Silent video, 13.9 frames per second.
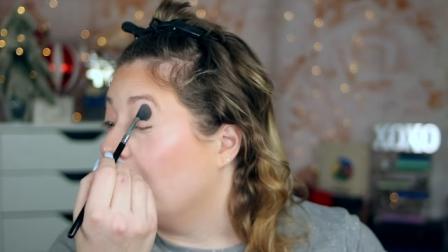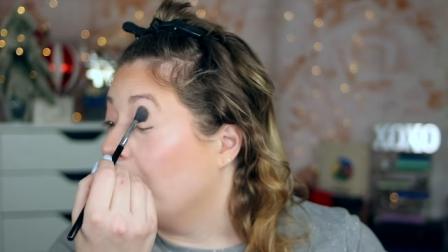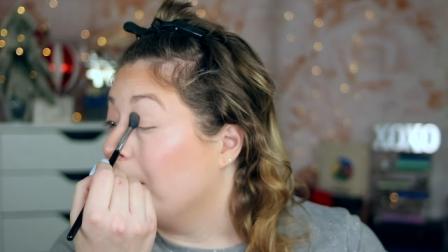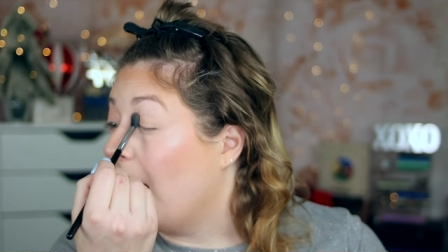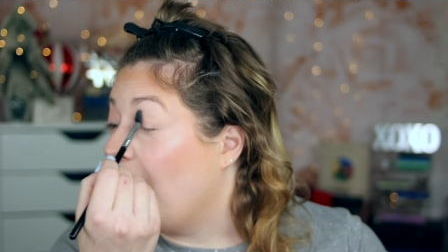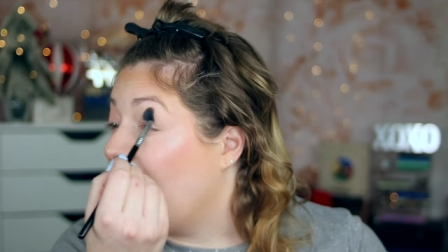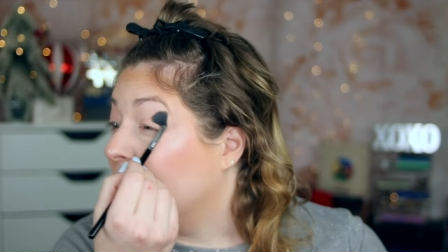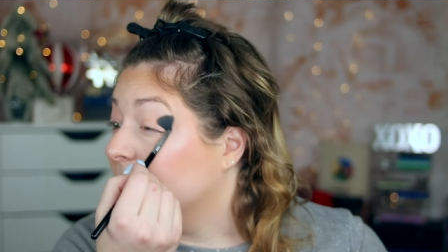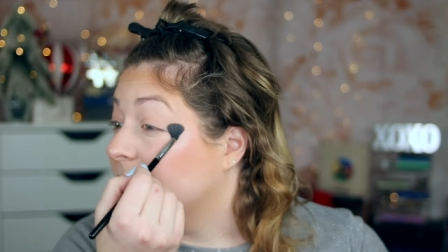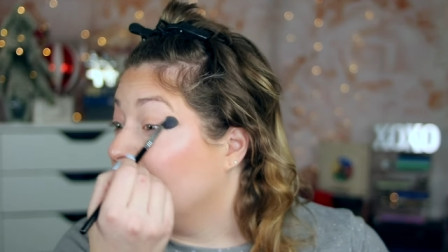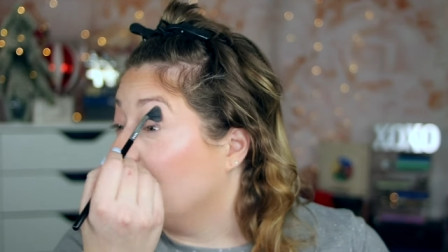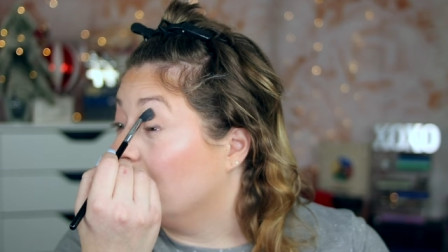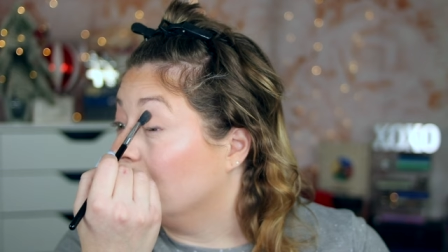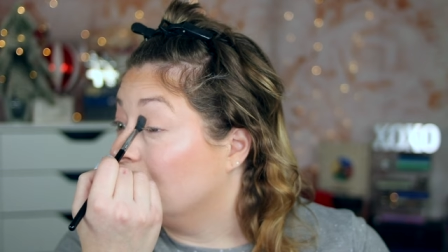I'm not
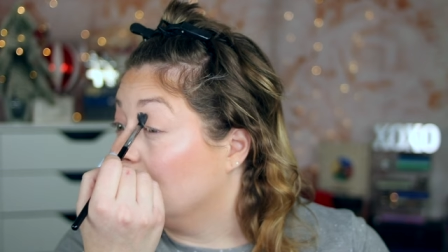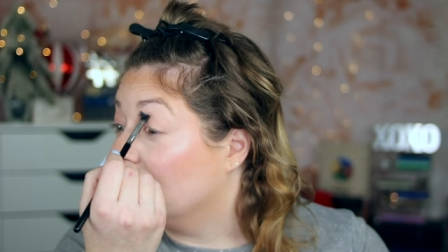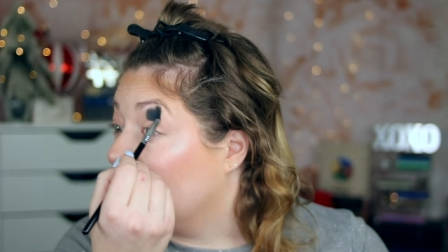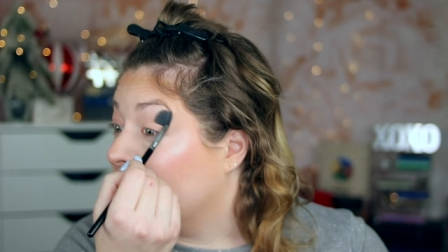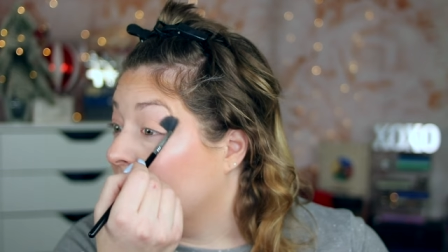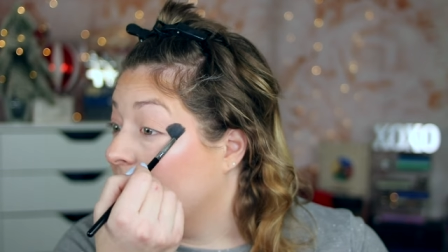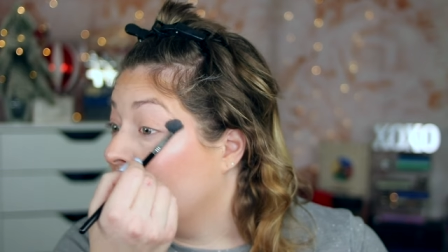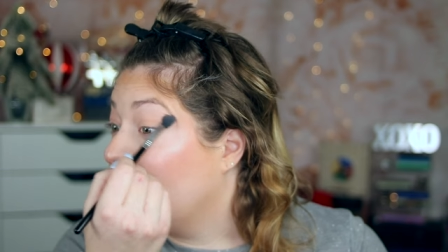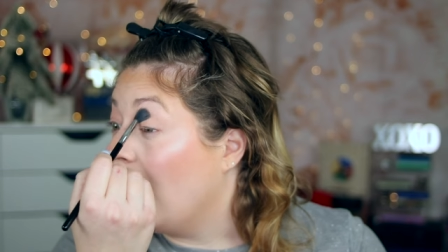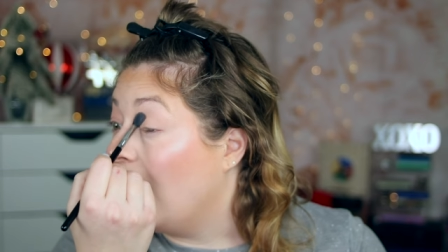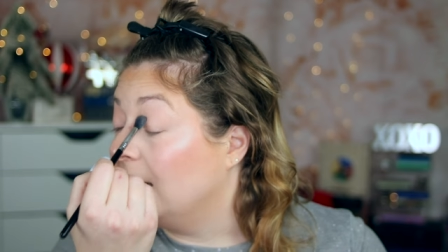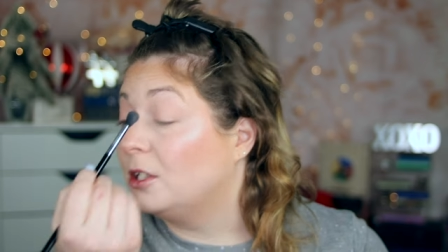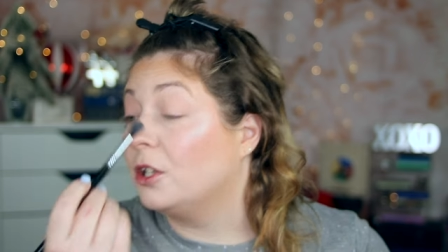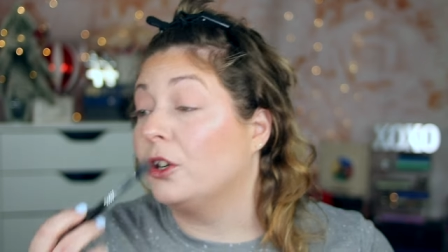asking you to like
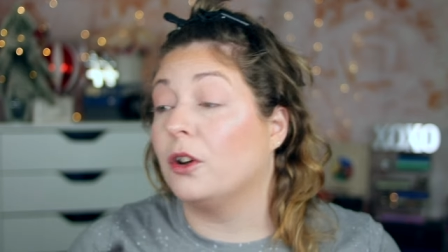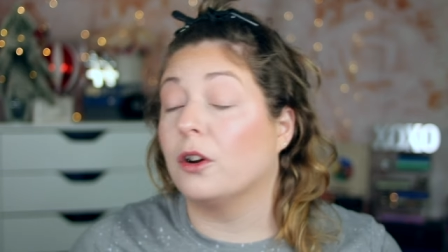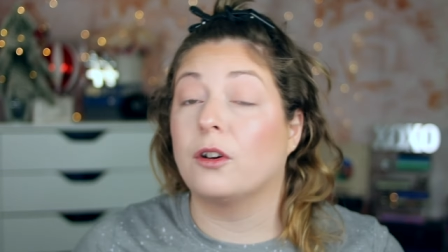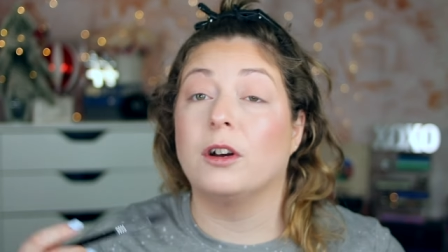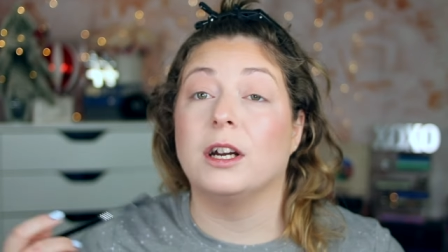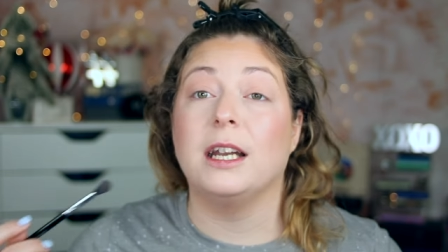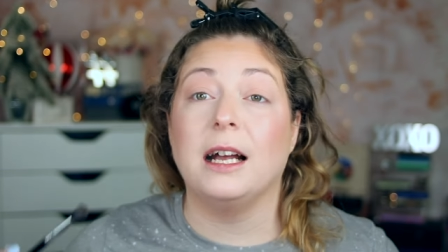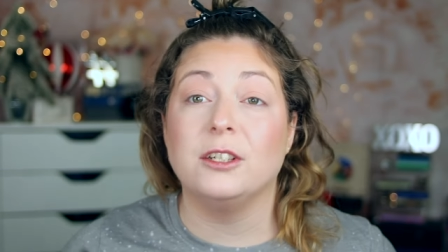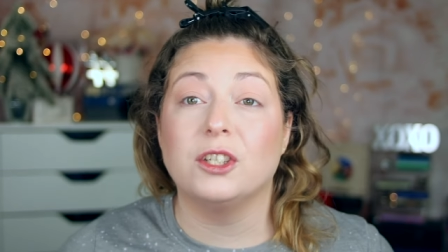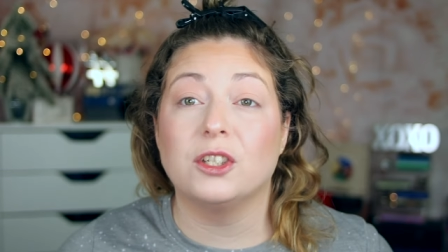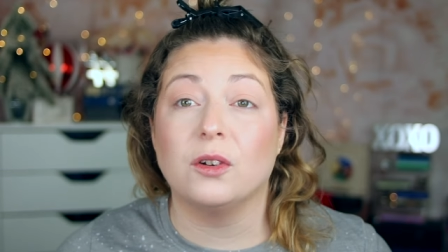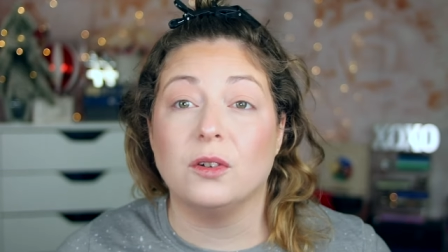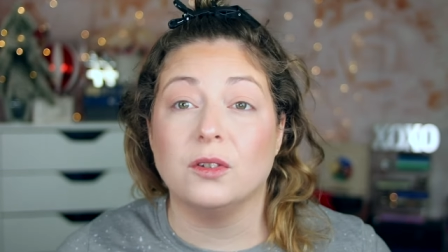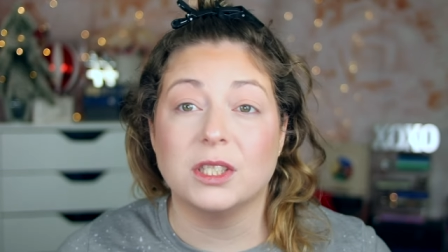enter your
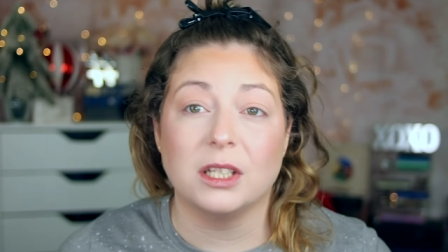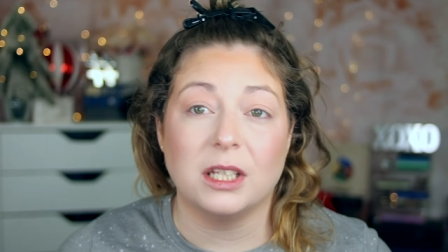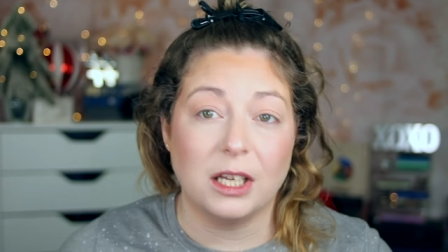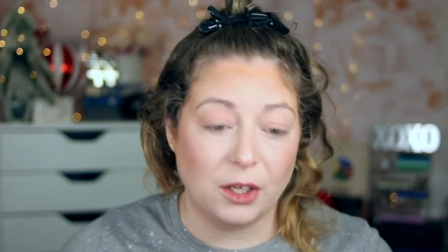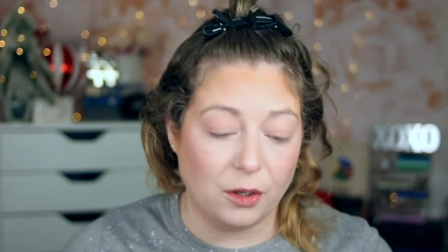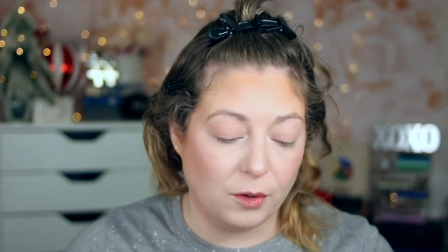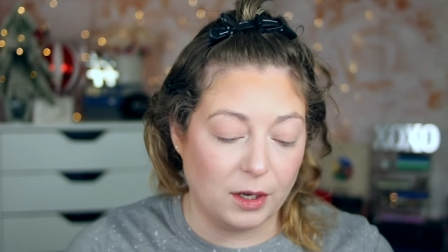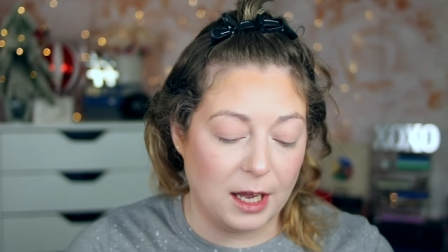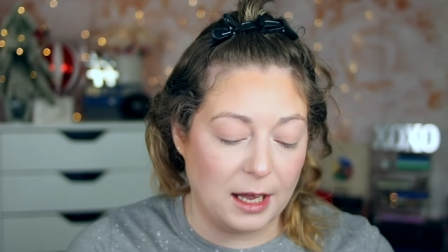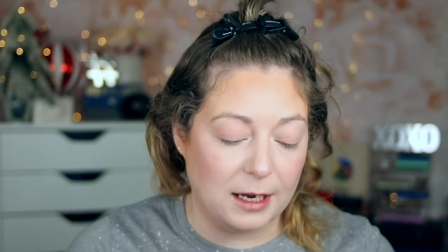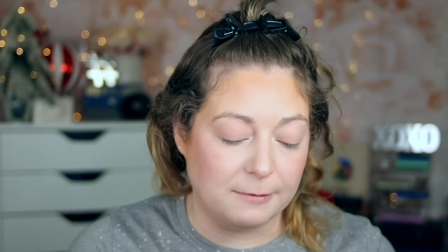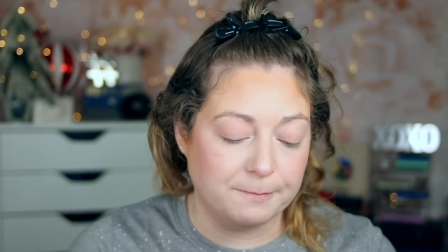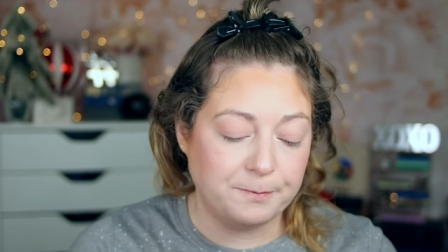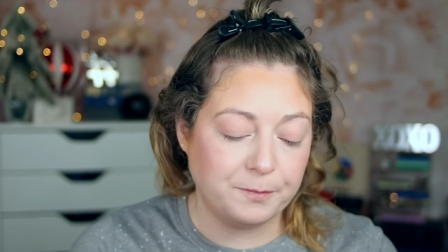credentials so that you
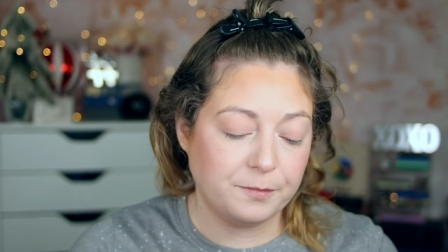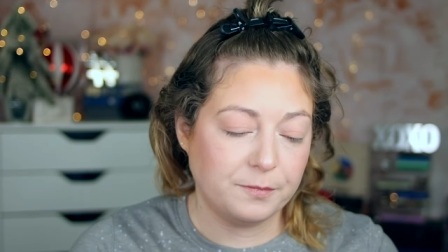can,